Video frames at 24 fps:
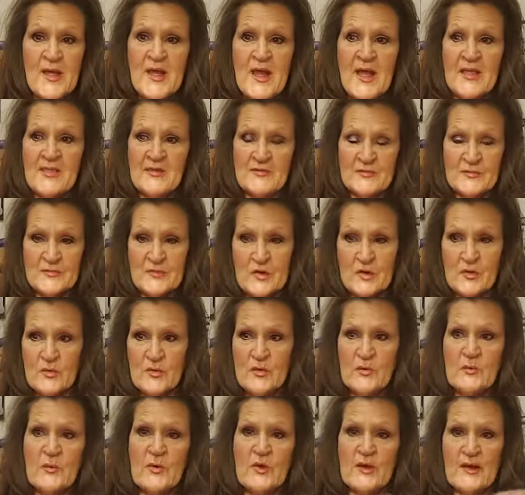And then from your
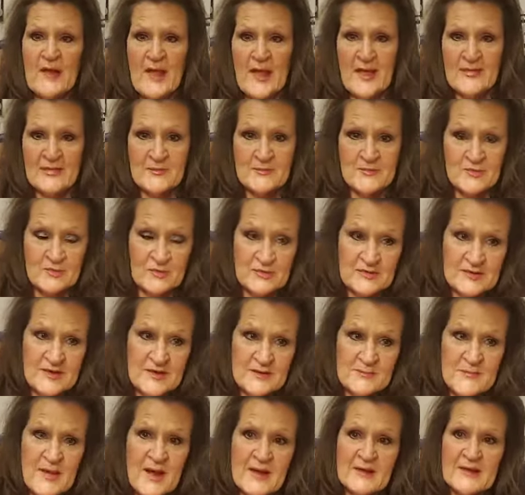group, we're going to add them to a
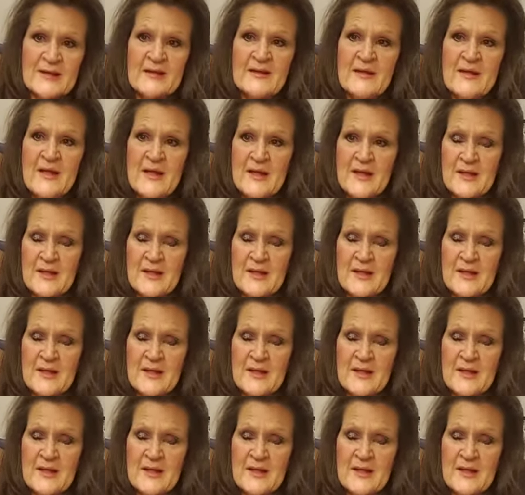lead magnet.